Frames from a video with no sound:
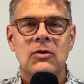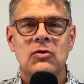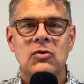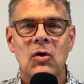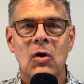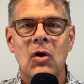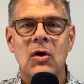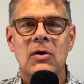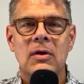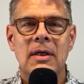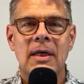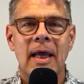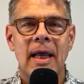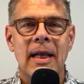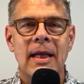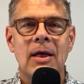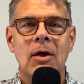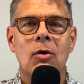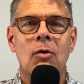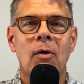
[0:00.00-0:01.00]
Start
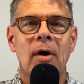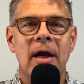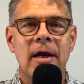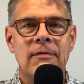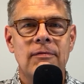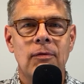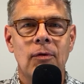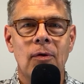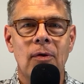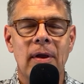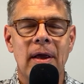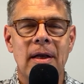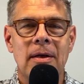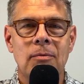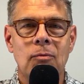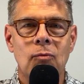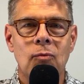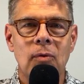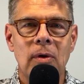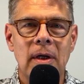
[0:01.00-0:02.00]
getting grateful
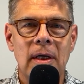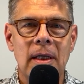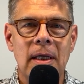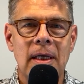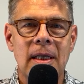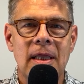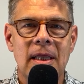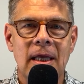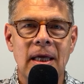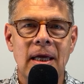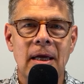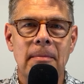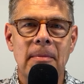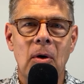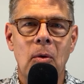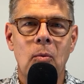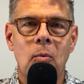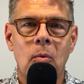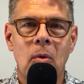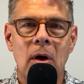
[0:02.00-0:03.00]
and really thinking
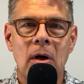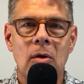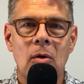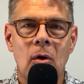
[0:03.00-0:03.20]
about what